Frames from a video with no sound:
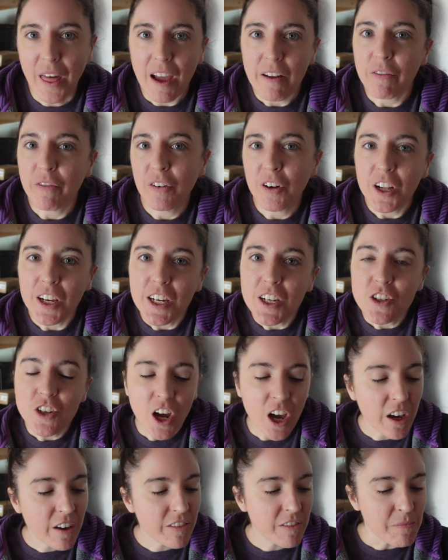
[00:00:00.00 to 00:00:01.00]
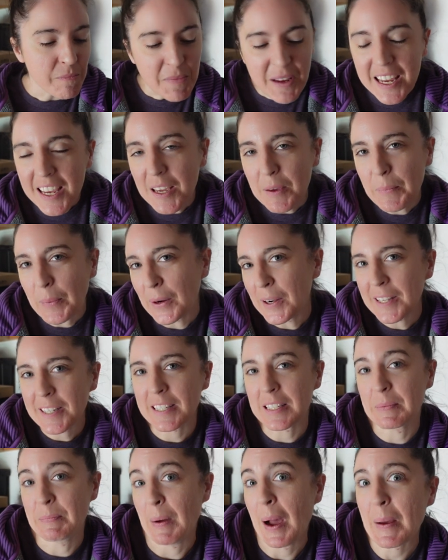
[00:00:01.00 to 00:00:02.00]
that footage of me putting
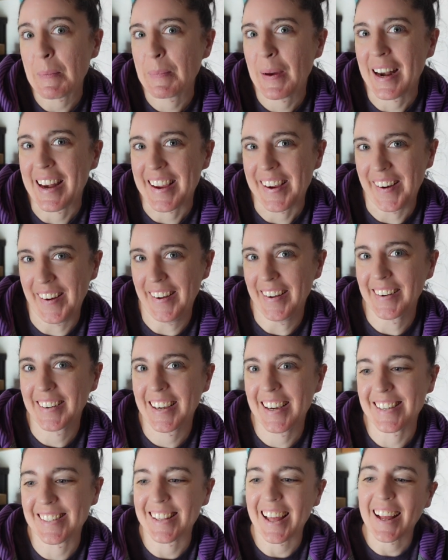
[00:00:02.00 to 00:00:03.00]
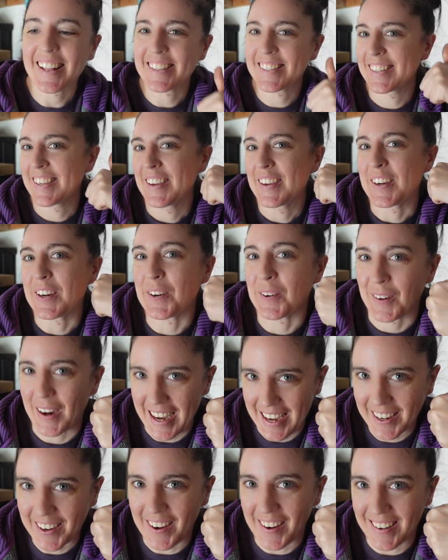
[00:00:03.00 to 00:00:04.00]
spot putty on because that's
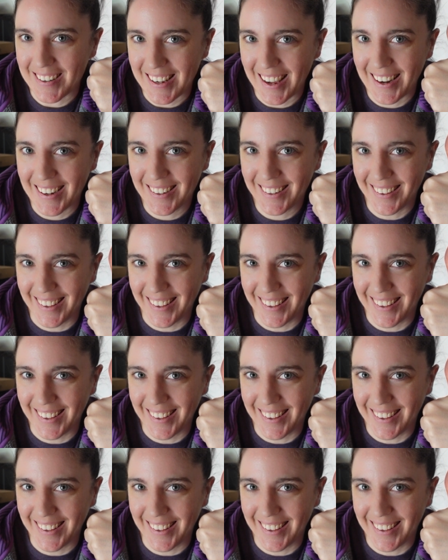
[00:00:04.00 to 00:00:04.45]
great content.